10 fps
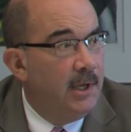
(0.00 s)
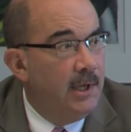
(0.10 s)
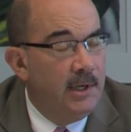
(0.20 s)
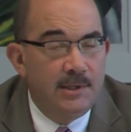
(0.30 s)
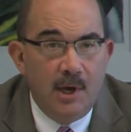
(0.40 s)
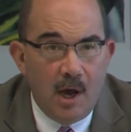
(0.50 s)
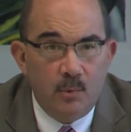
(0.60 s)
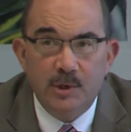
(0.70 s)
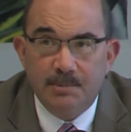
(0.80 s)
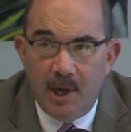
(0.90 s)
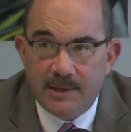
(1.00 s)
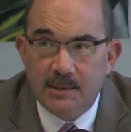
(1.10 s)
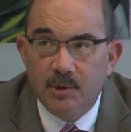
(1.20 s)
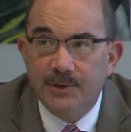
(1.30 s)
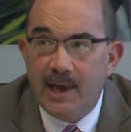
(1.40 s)
It is not
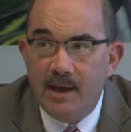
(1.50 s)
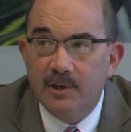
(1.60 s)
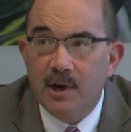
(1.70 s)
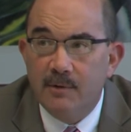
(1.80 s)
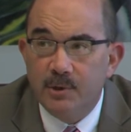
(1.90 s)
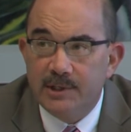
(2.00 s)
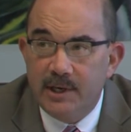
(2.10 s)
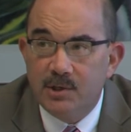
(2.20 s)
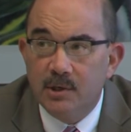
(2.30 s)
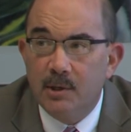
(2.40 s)
responsible to have a conversation